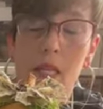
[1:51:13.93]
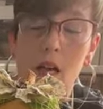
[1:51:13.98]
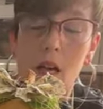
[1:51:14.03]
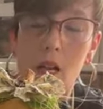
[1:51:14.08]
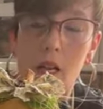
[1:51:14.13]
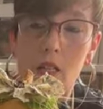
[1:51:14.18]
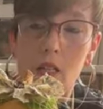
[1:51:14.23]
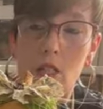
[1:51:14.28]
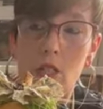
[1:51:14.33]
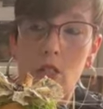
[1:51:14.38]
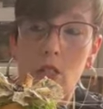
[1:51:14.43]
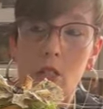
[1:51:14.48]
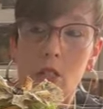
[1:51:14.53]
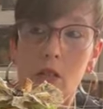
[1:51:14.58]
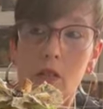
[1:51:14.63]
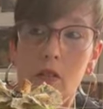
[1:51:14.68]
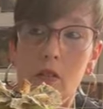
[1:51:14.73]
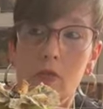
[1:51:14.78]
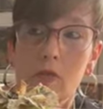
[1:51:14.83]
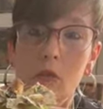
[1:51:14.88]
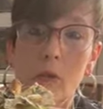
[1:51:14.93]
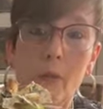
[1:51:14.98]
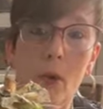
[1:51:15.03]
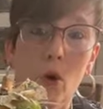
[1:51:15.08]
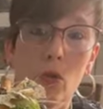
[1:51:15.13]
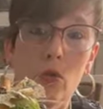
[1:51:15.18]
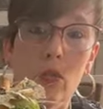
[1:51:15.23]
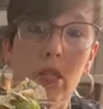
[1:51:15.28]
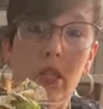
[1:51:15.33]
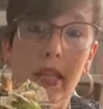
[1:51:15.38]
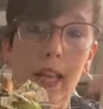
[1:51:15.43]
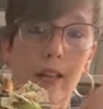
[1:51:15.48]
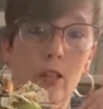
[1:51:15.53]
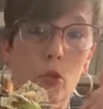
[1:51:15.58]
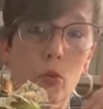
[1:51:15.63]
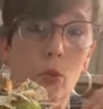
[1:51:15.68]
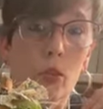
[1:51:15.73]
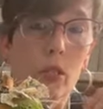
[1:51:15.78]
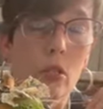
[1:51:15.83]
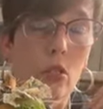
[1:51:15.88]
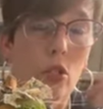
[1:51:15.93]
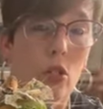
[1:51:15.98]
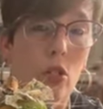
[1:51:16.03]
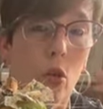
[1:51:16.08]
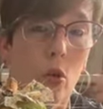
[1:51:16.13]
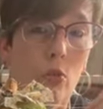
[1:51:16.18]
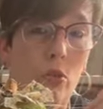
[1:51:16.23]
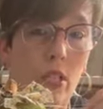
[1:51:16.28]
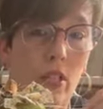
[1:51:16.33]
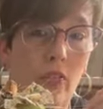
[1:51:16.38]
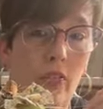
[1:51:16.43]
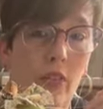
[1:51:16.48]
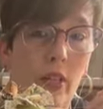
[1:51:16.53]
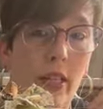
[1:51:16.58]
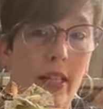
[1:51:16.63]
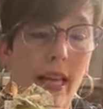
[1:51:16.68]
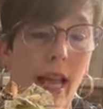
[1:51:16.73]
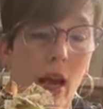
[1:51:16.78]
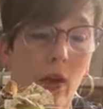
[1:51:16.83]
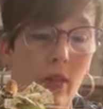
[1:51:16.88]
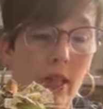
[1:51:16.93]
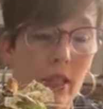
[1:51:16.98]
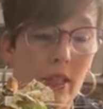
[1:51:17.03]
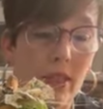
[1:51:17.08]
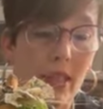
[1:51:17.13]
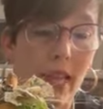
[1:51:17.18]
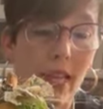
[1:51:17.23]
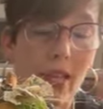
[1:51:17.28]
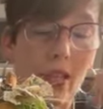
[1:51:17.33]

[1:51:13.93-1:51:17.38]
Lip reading: because Ramon's schedule is so different. Now